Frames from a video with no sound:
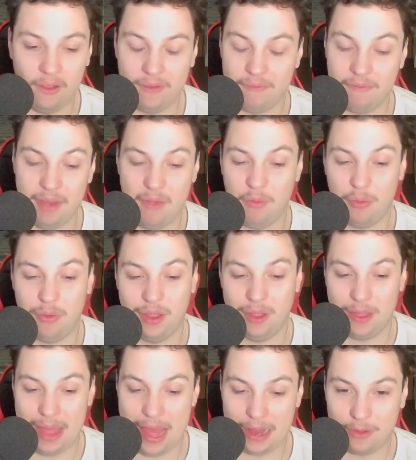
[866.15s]
I've never really
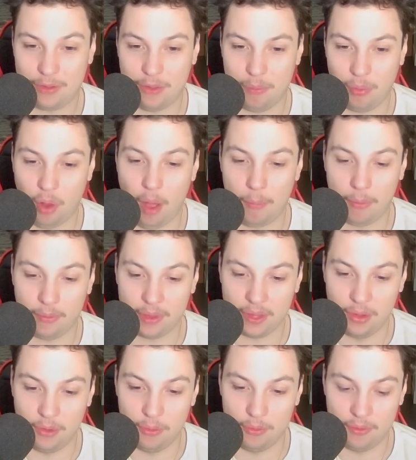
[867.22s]
actually properly
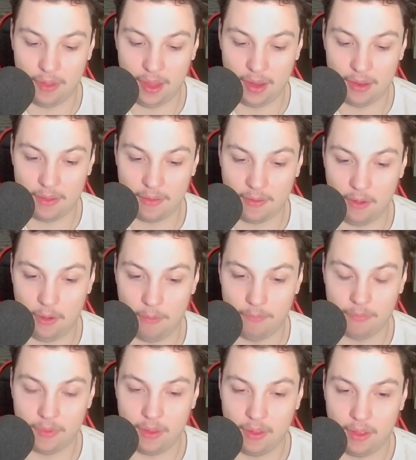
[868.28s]
used it, so
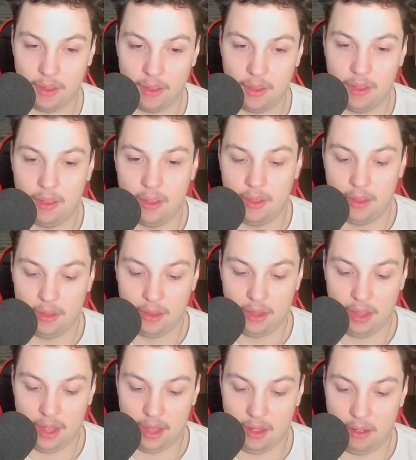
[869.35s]

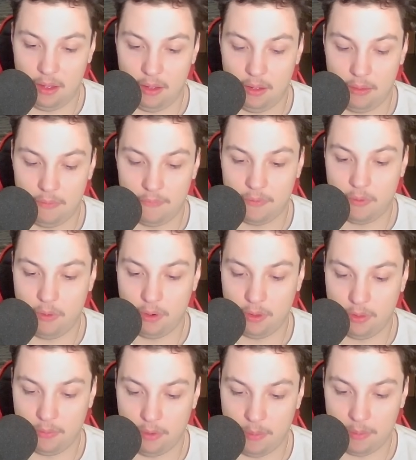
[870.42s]
yeah. Oh, of
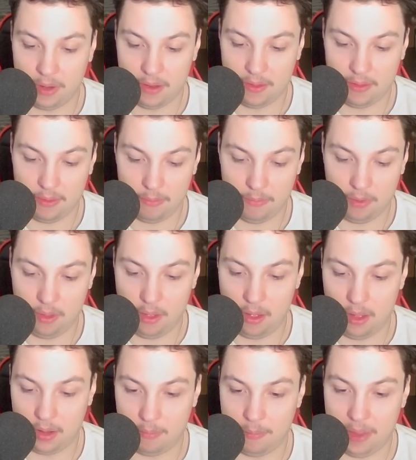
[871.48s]
course, we're up against some
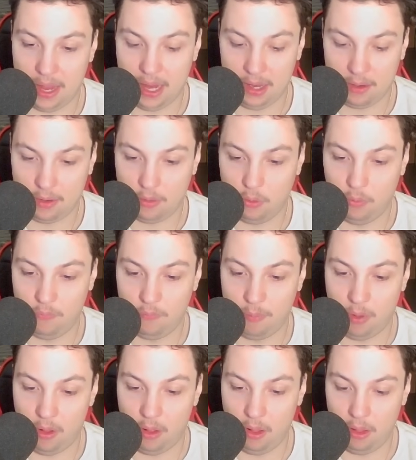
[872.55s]
log bait
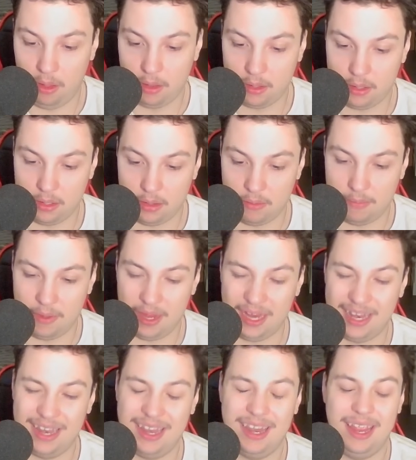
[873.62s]
goofball. Oh my
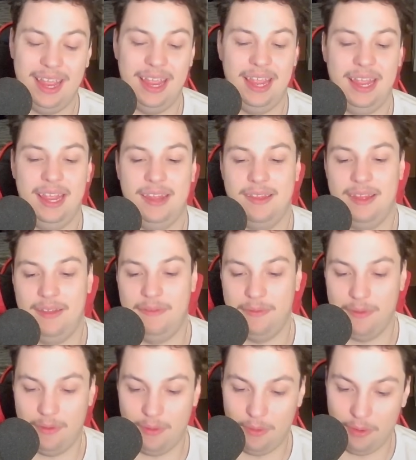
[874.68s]
days, of
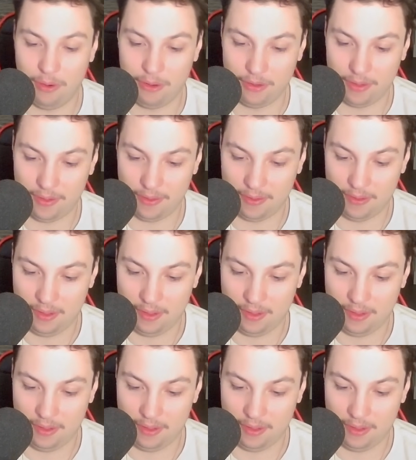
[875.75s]
course.